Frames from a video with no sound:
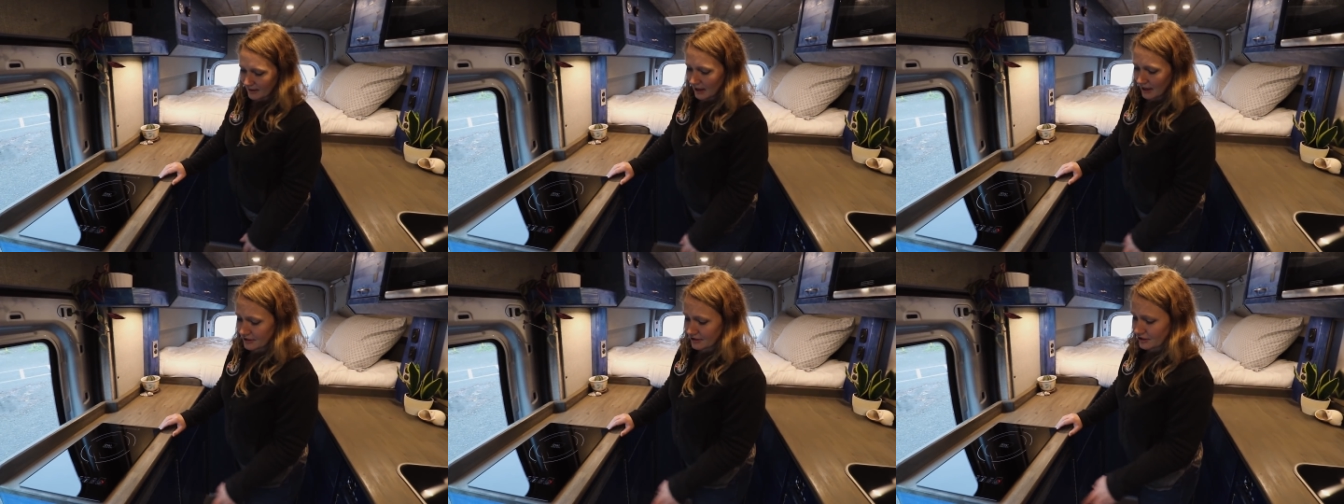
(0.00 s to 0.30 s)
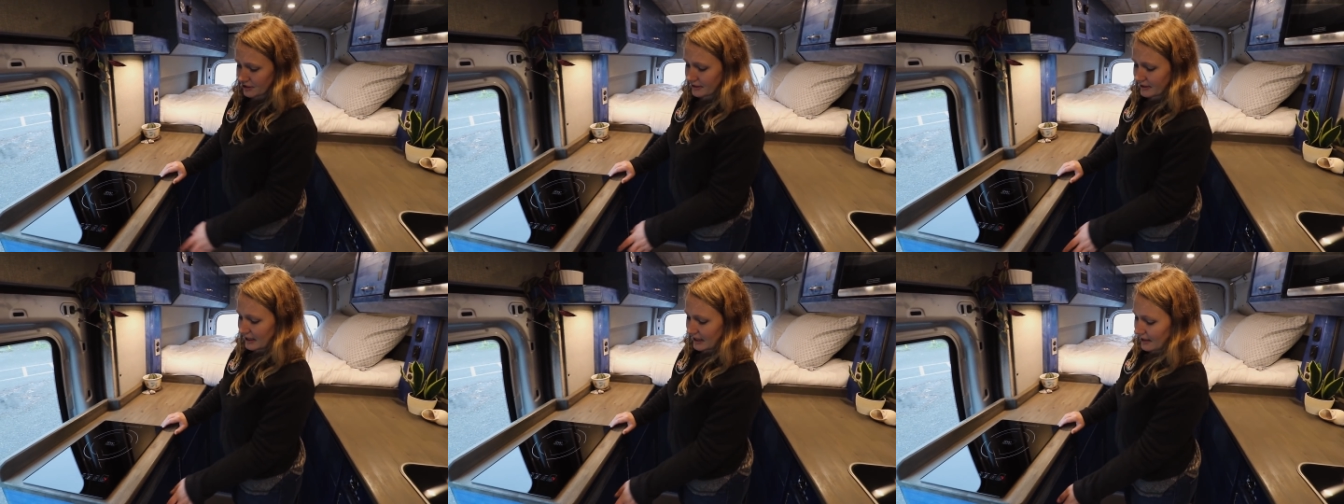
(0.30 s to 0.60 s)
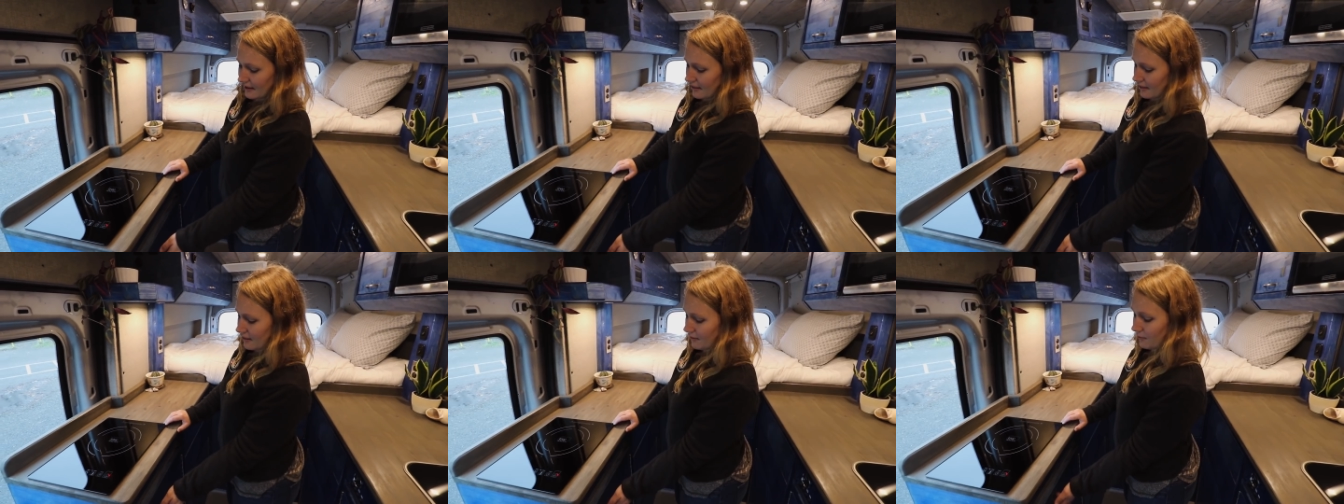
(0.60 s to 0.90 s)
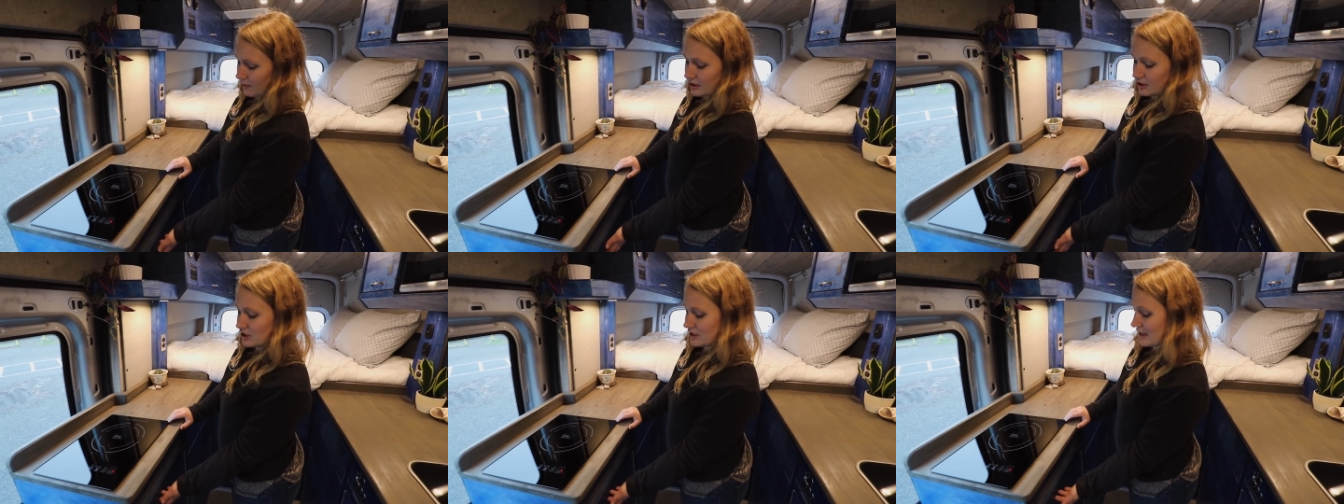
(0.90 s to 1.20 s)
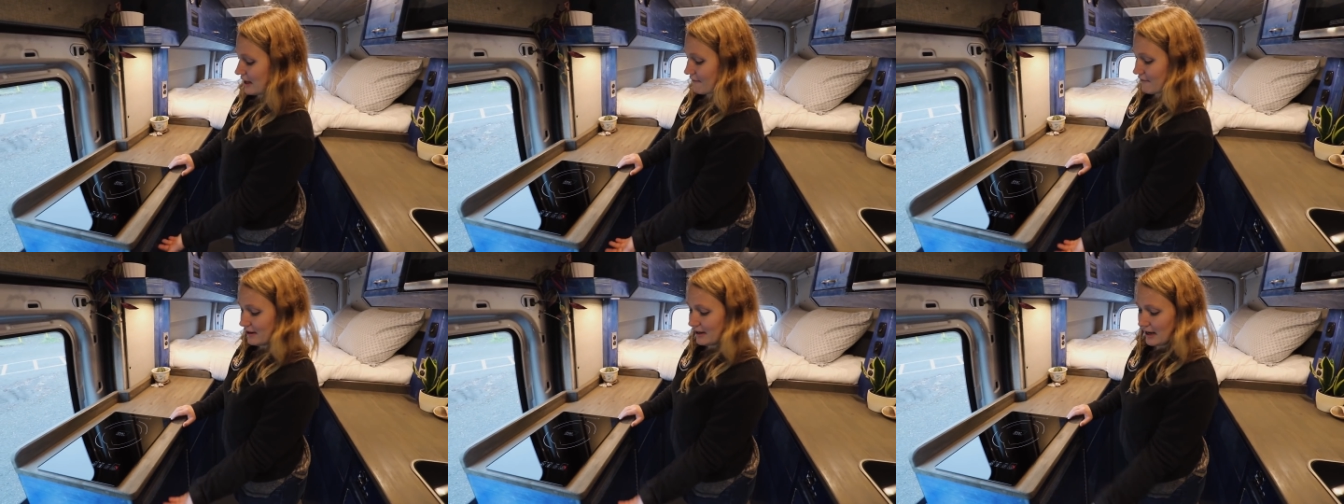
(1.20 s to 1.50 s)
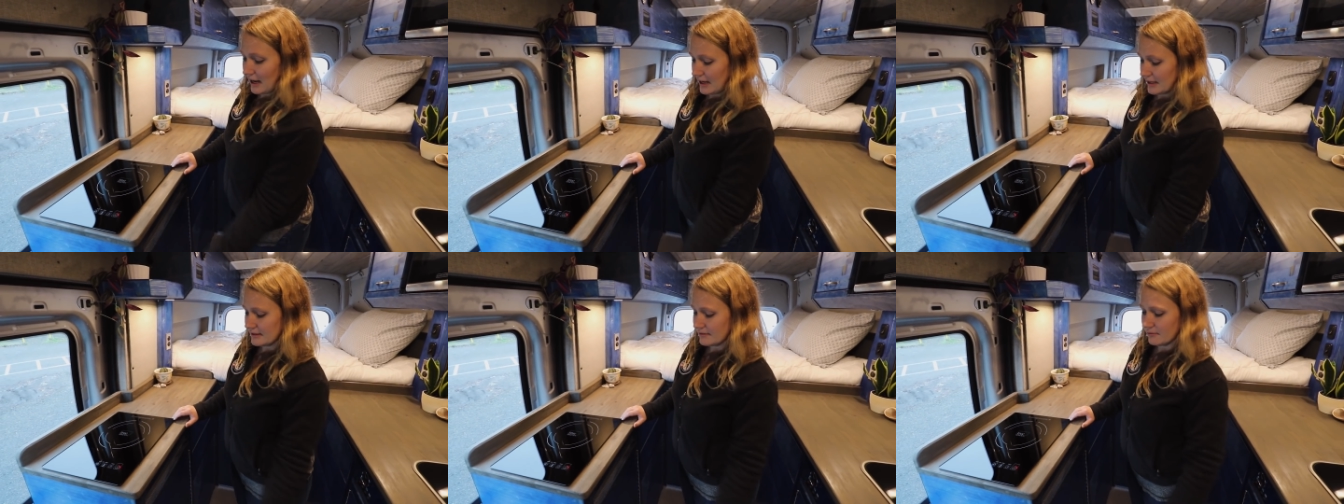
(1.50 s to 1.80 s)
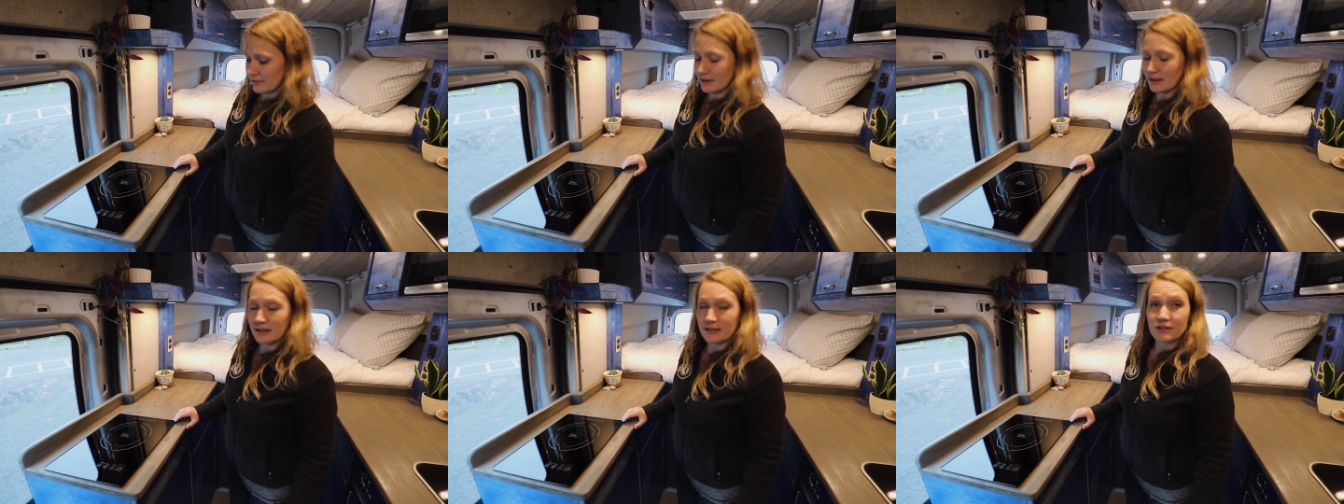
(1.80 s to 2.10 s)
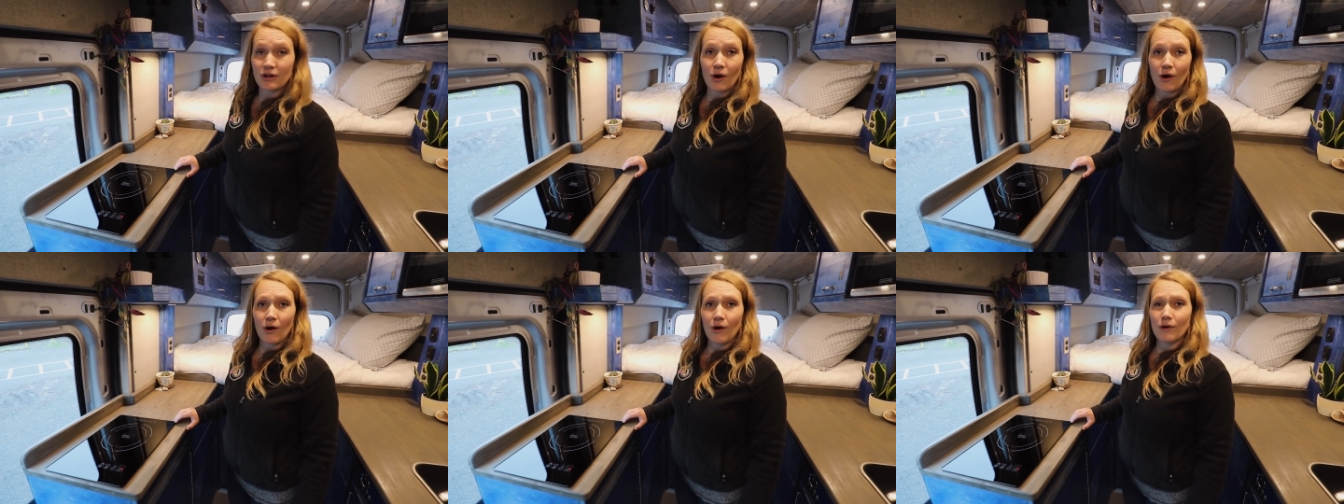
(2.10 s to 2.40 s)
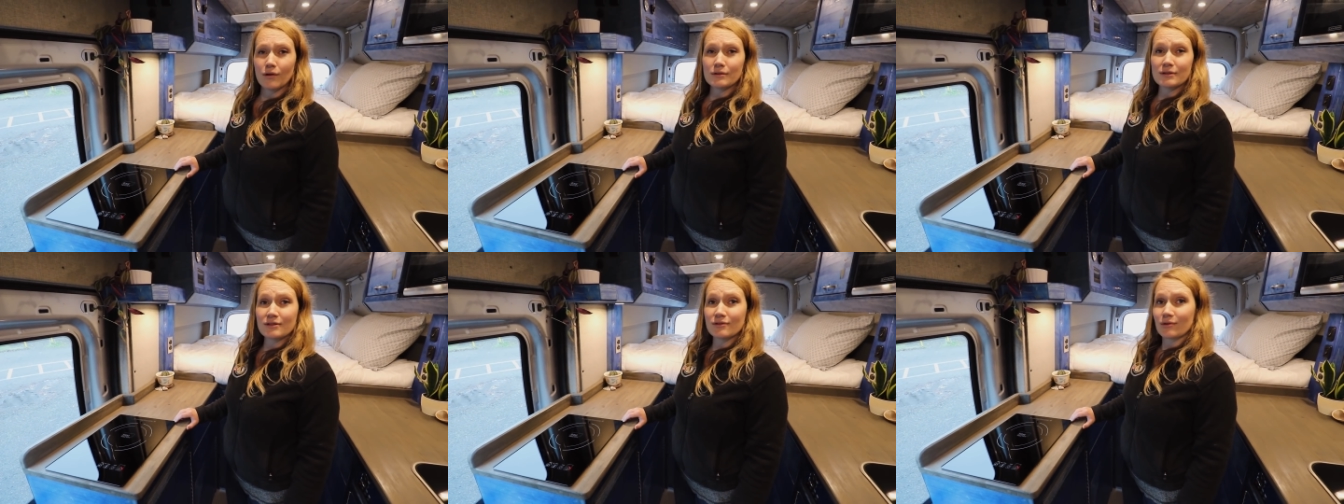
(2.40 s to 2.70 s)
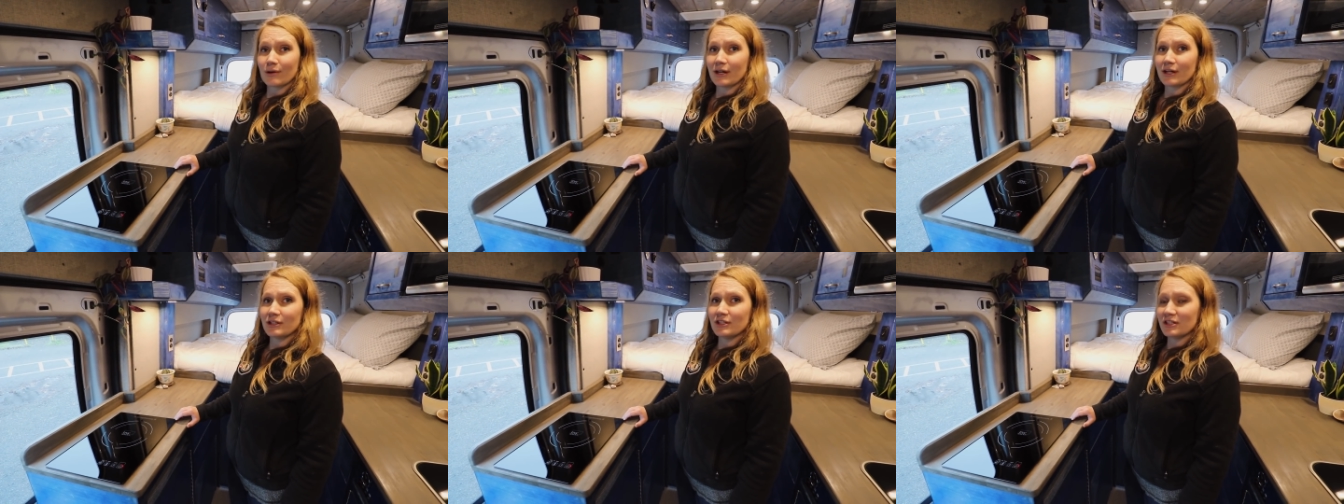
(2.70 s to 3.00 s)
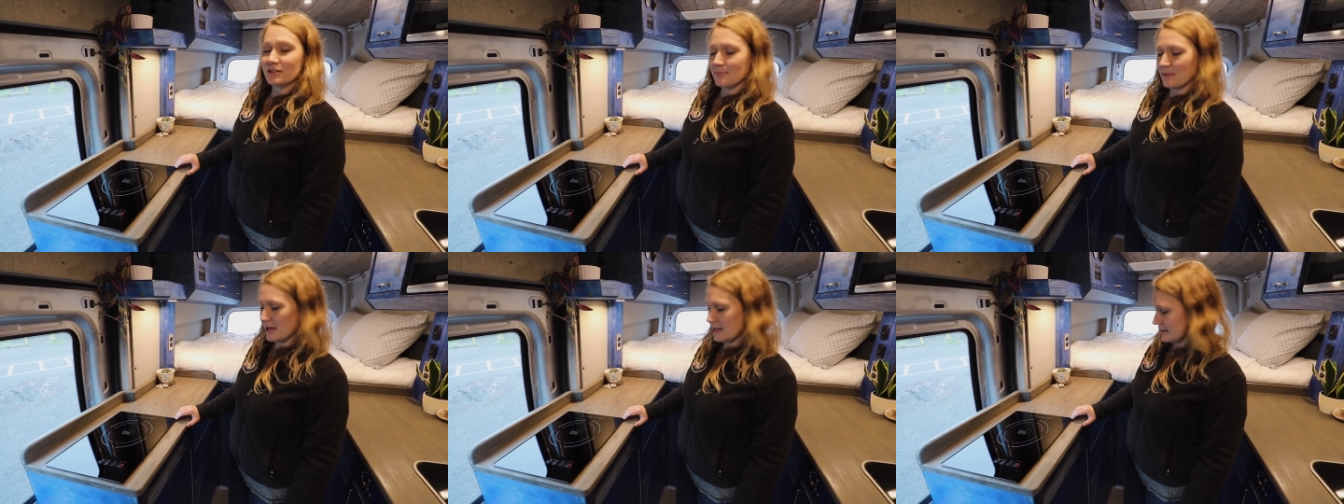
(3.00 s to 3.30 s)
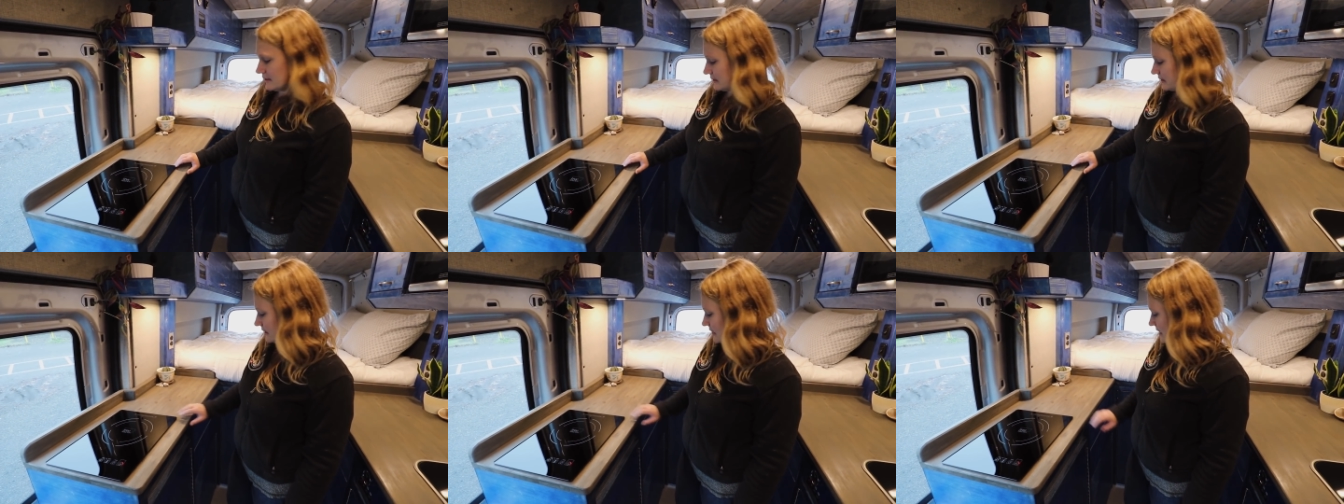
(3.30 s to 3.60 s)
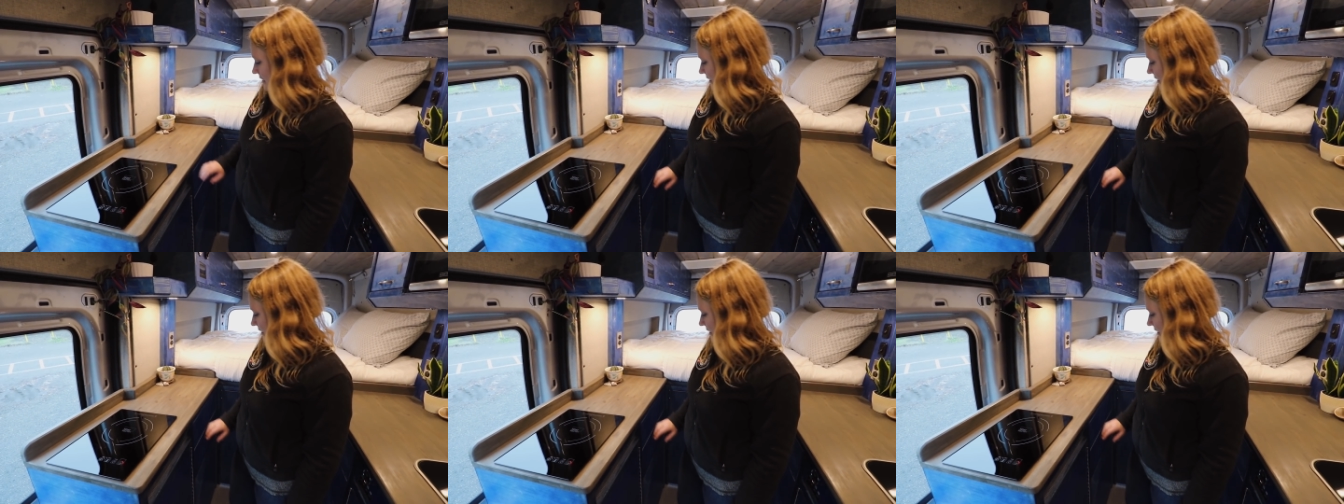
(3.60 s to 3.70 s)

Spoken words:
Underneath, we just have a nice, really tall storage space